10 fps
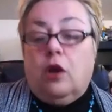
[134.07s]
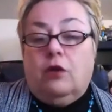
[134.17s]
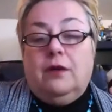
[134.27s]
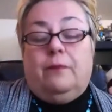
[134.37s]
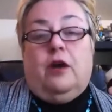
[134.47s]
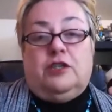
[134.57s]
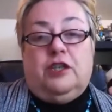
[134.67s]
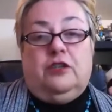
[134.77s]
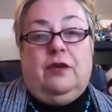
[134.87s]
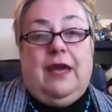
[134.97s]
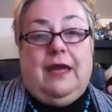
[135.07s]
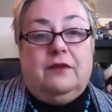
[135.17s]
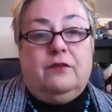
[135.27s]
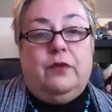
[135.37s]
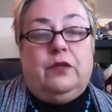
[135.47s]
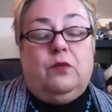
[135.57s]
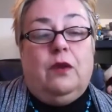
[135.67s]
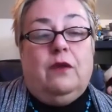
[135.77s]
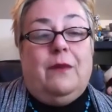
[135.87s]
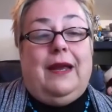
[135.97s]
on a project together with one
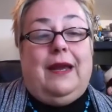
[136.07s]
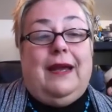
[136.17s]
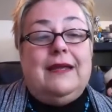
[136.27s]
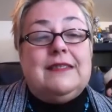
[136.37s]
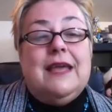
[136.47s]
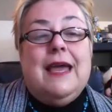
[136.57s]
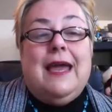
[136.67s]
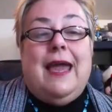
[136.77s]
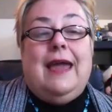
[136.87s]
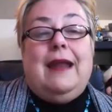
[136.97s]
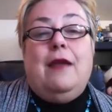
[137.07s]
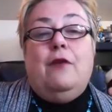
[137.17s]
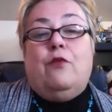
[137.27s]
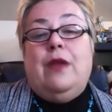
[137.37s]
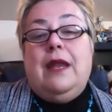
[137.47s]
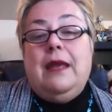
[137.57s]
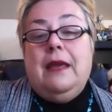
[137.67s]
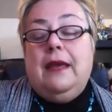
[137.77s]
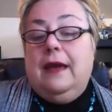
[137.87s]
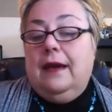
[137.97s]
of my clients, and I really.
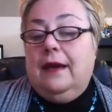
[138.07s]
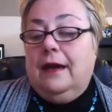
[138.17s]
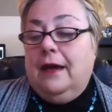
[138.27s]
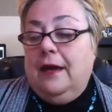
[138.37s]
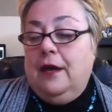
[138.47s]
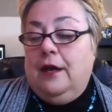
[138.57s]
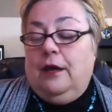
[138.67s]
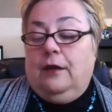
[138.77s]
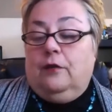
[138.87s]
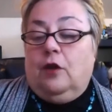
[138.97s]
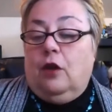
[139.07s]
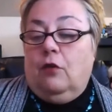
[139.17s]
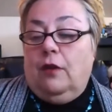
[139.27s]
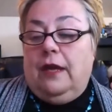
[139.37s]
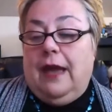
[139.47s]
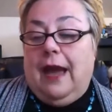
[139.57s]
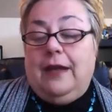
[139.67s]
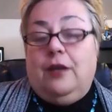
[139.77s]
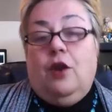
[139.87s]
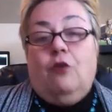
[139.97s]
Uh, not only I
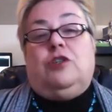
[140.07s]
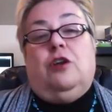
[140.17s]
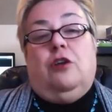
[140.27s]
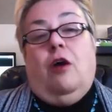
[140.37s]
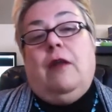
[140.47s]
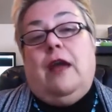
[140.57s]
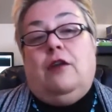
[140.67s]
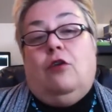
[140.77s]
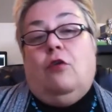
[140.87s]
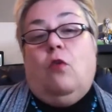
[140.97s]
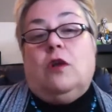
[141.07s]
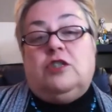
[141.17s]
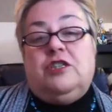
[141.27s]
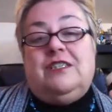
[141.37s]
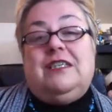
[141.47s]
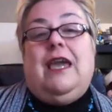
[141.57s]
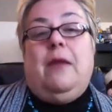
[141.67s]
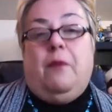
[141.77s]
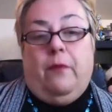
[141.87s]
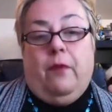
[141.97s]
know Shalon, I know what she's
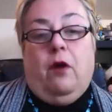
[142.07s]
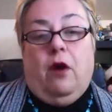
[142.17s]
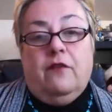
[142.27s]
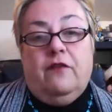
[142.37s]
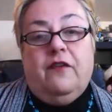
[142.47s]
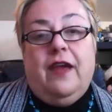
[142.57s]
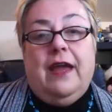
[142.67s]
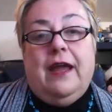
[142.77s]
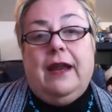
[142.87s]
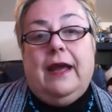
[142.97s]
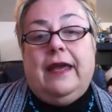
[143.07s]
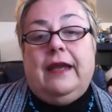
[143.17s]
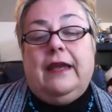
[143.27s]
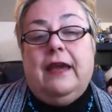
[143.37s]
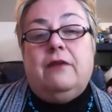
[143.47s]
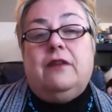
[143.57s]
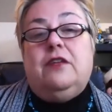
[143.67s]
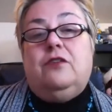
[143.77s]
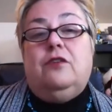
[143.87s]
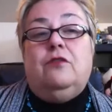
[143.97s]
capable of, and I can
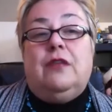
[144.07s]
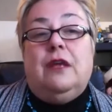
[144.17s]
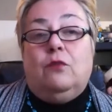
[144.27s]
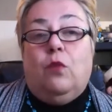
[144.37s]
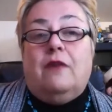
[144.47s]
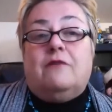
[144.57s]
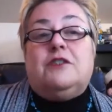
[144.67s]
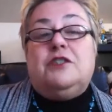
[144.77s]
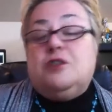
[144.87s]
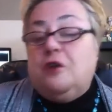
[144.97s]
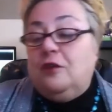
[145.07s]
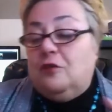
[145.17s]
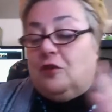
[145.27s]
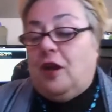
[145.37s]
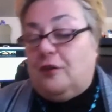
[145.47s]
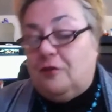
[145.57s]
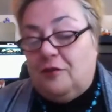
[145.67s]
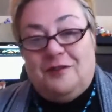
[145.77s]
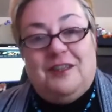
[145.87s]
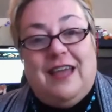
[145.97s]
guarantee to you that whatever she's going to talk to
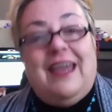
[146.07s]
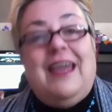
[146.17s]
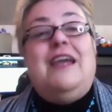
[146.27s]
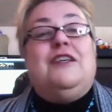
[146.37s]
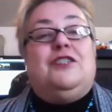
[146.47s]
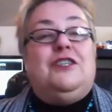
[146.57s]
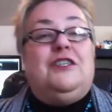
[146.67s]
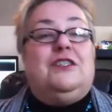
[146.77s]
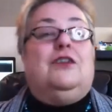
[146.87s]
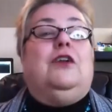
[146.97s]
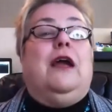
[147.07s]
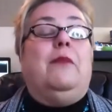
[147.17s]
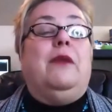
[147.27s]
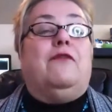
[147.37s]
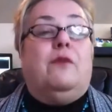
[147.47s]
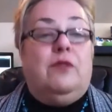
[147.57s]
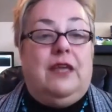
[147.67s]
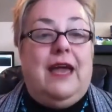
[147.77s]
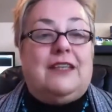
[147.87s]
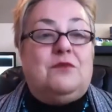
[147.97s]
you today, she's coming from
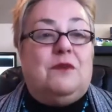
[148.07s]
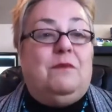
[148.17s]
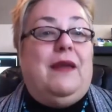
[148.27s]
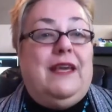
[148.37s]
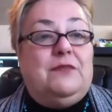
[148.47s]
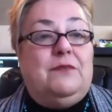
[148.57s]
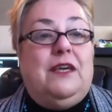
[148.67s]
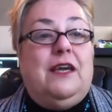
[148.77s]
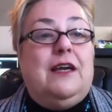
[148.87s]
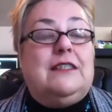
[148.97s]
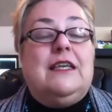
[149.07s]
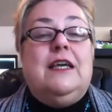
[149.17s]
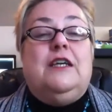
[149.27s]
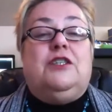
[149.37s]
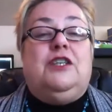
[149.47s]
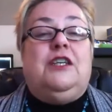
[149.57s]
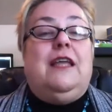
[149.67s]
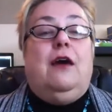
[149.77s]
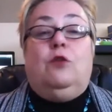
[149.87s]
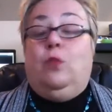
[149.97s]
the expert place because she
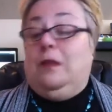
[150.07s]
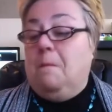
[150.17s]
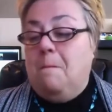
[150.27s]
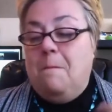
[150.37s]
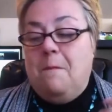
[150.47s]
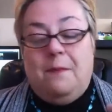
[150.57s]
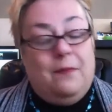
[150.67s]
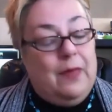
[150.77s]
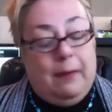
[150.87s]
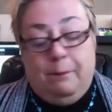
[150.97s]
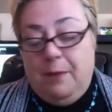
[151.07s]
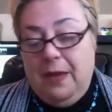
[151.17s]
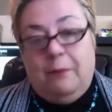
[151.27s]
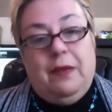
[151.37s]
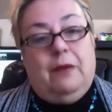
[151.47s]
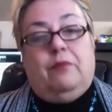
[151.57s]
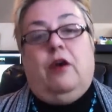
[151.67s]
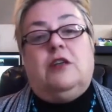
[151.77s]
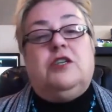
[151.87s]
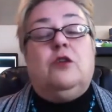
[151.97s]
dealt with a big, big
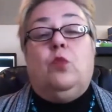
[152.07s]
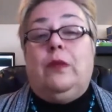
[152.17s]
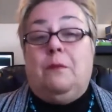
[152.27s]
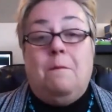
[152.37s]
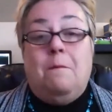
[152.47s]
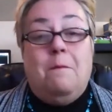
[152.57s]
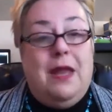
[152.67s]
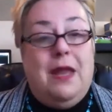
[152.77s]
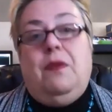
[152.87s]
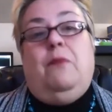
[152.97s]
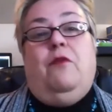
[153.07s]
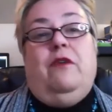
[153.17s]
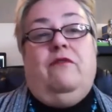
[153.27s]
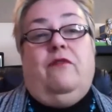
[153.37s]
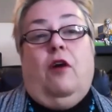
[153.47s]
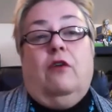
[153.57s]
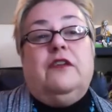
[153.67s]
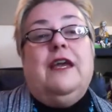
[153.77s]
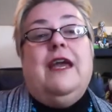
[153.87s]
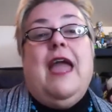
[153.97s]
project with many people
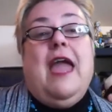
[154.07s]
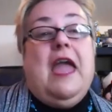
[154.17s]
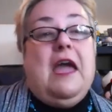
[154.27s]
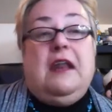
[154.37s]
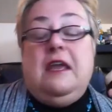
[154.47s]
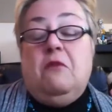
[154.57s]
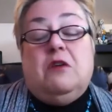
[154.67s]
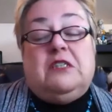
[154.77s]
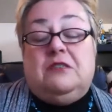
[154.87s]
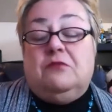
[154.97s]
involved, and it was